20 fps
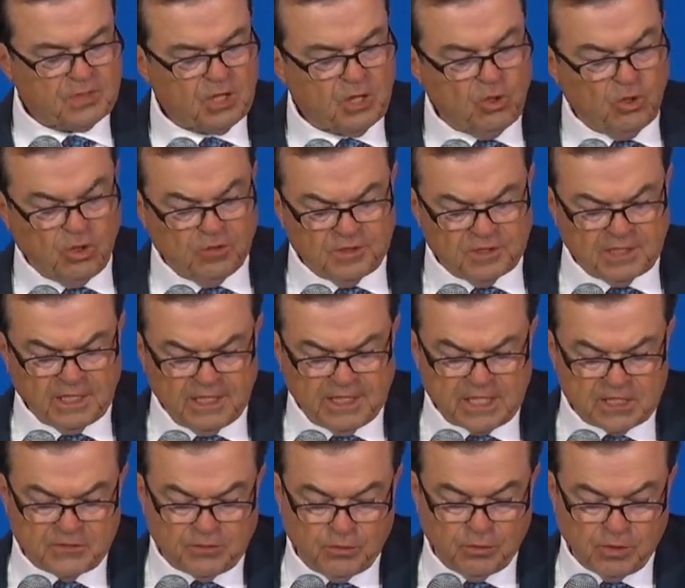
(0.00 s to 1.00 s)
Over the
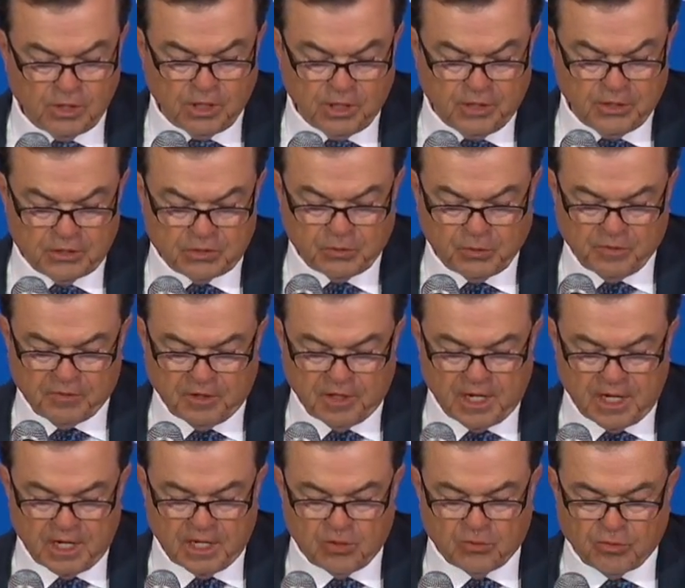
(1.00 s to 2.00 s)
last few years, we've had
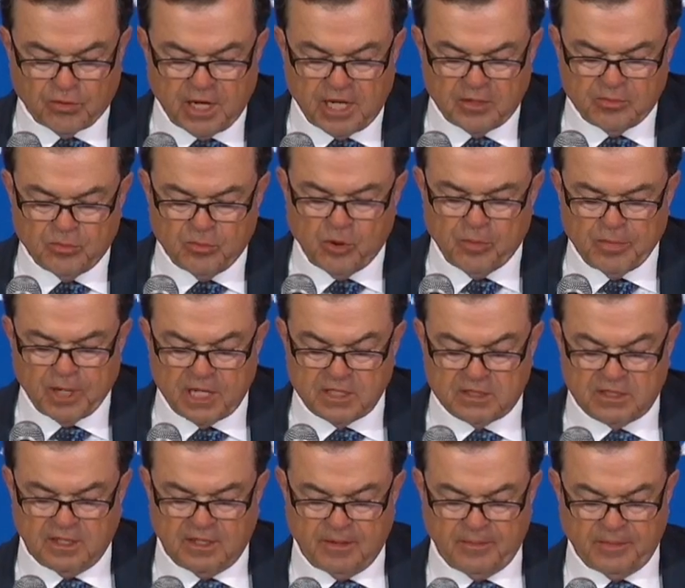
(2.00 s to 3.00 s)
a great
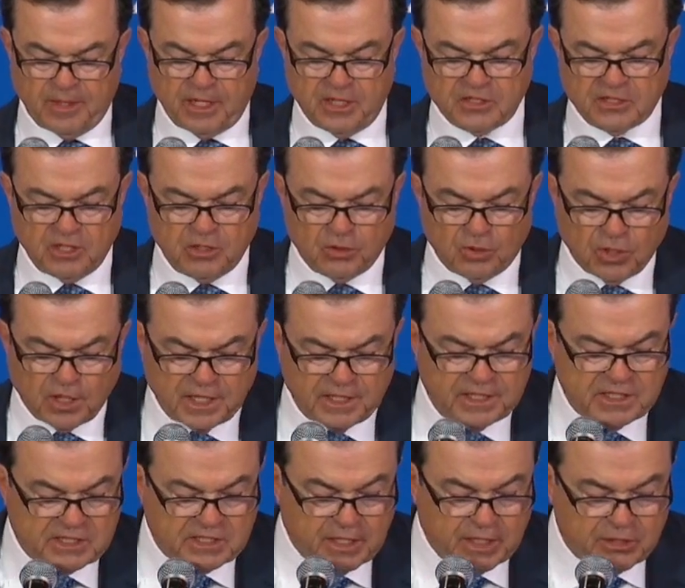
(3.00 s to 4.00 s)
momentum as an
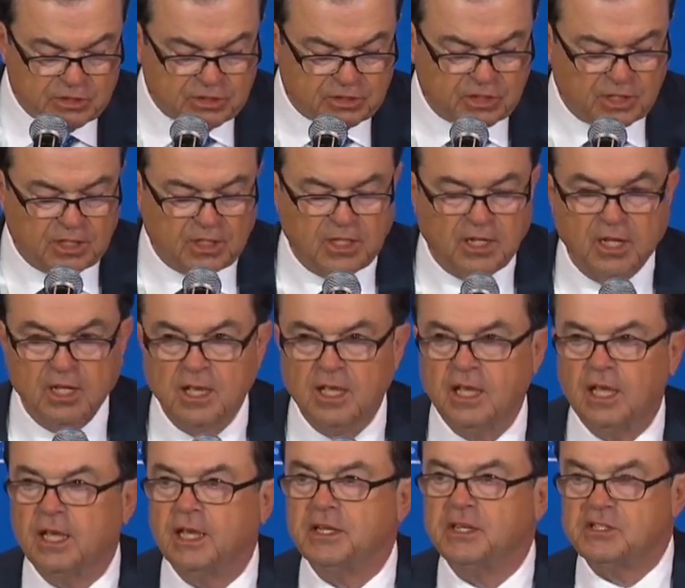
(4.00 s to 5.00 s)
organization
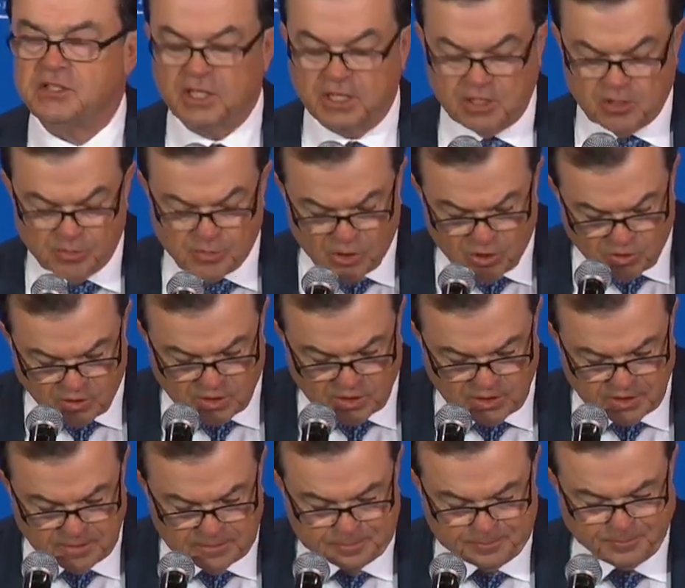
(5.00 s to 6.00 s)
and as a
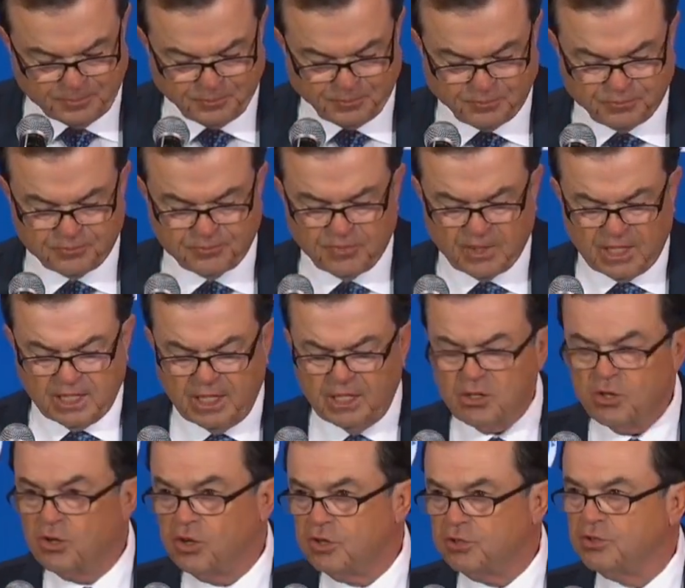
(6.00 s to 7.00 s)
community. And
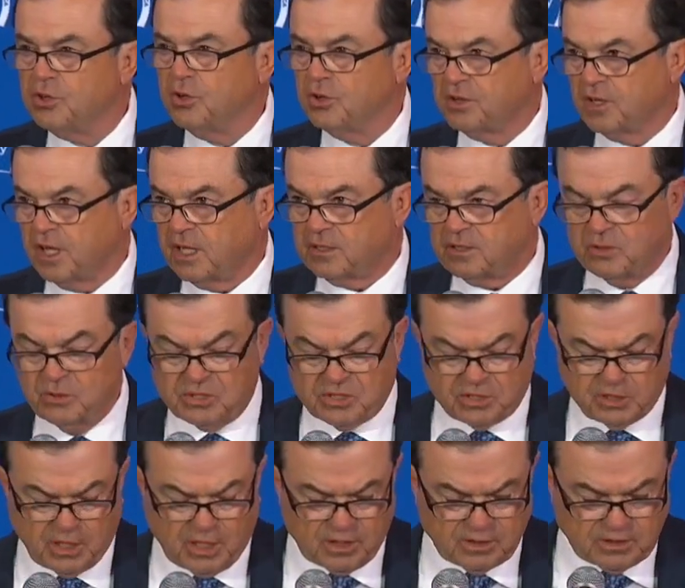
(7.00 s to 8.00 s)
you all know that. You
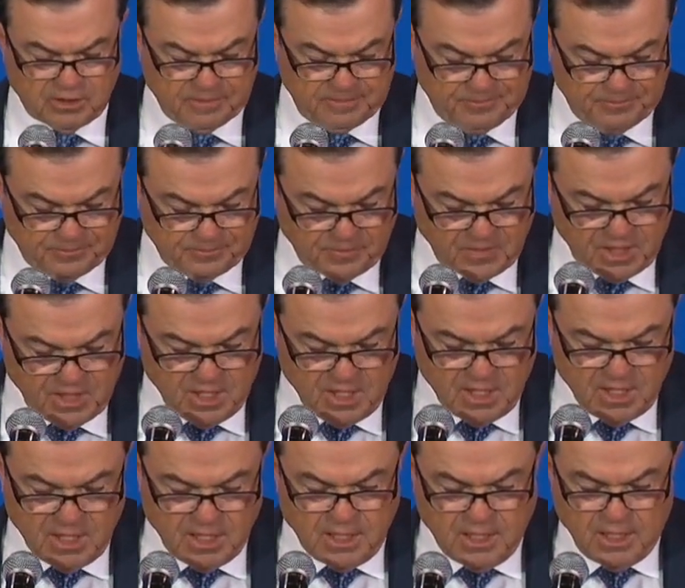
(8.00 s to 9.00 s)
see it.
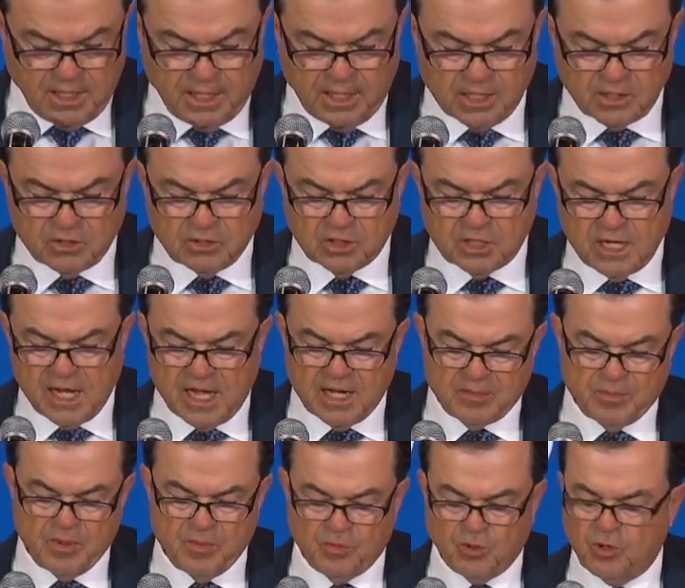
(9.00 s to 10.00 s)
And could
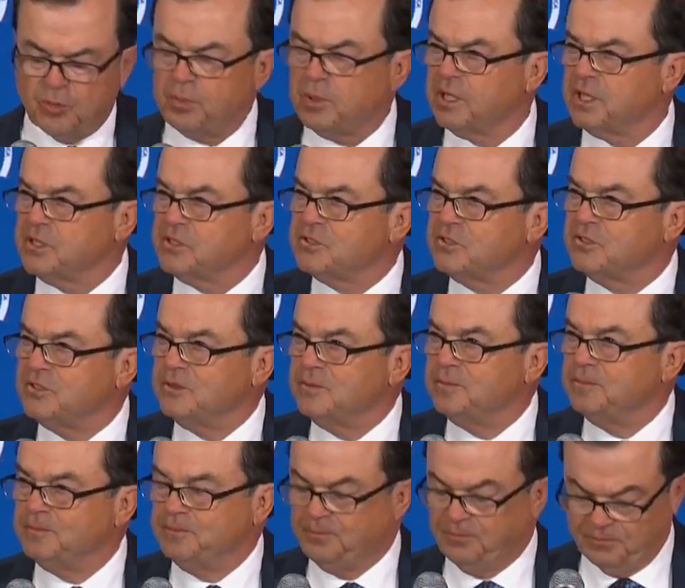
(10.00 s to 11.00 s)
not be more pleased.
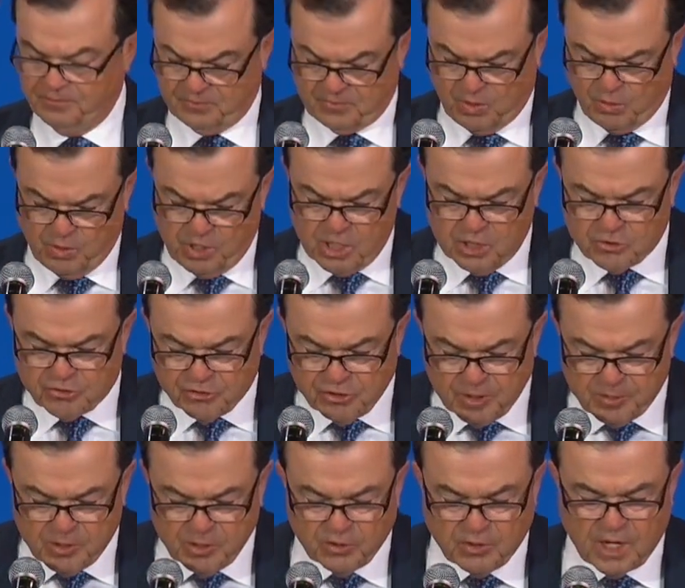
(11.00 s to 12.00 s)
We
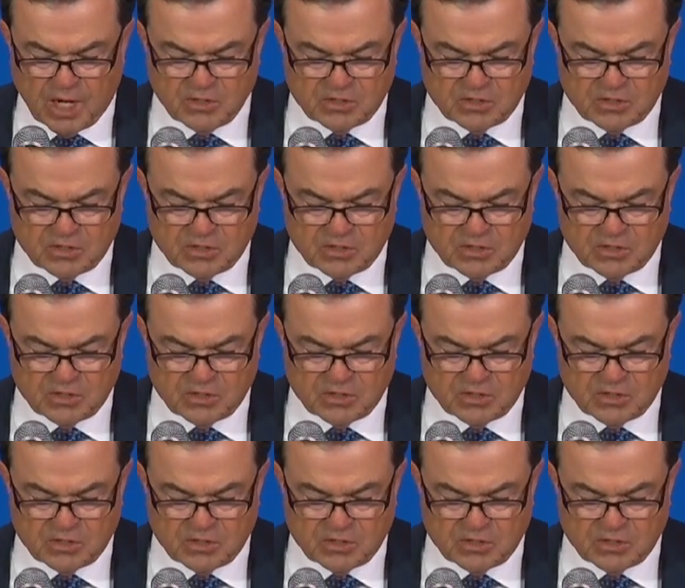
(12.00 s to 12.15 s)
attribute our